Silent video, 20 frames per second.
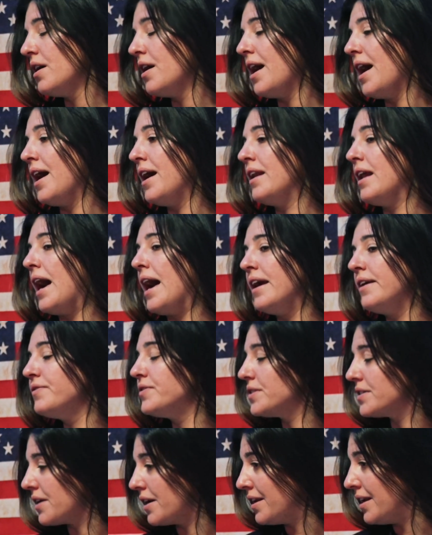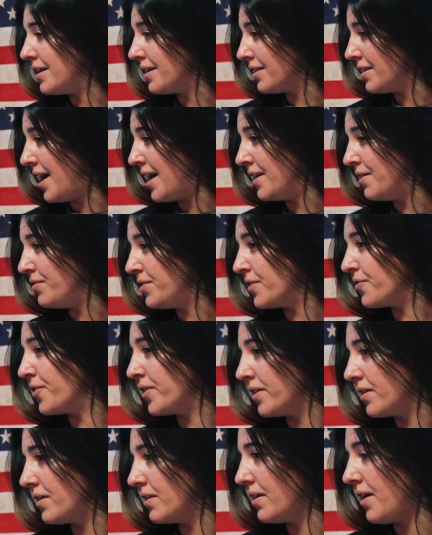And I've studied a lot of
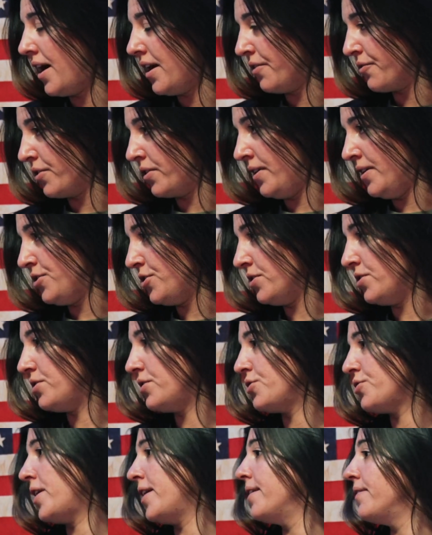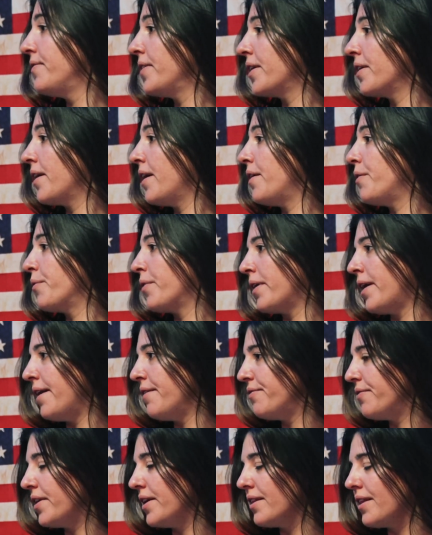different kind of religions to try to figure out where I
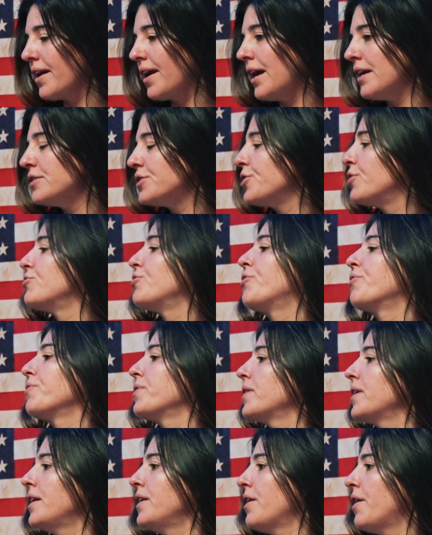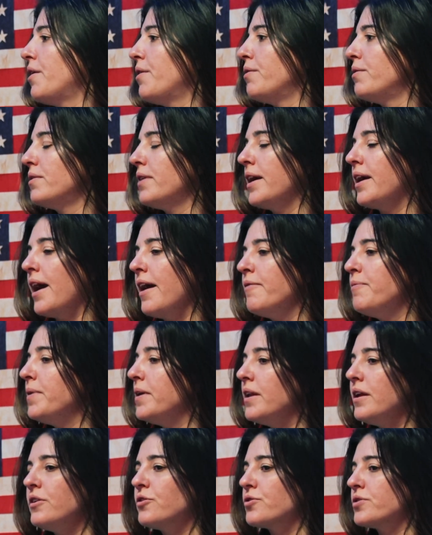fit. Like I still don't really know. Like I've
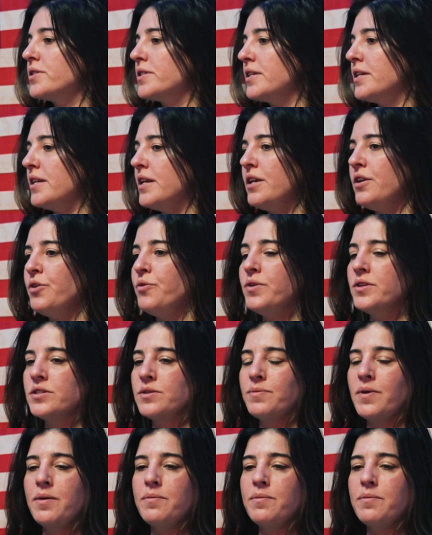been interested in Hinduism.